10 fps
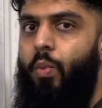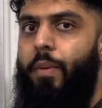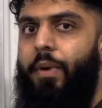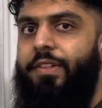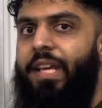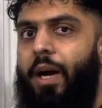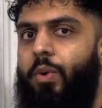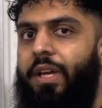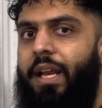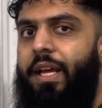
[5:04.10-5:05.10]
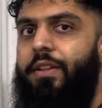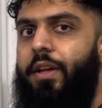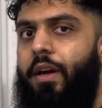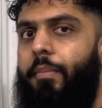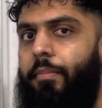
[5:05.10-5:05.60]
must calculate
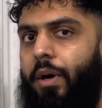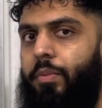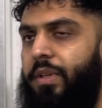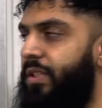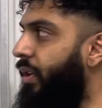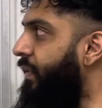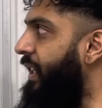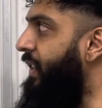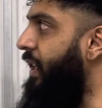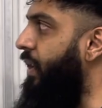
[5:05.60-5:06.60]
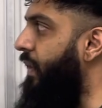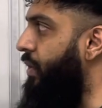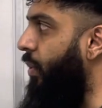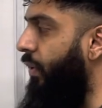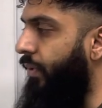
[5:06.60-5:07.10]
the moment of these
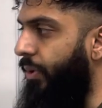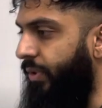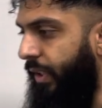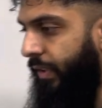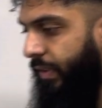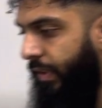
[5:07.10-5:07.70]
individual forces.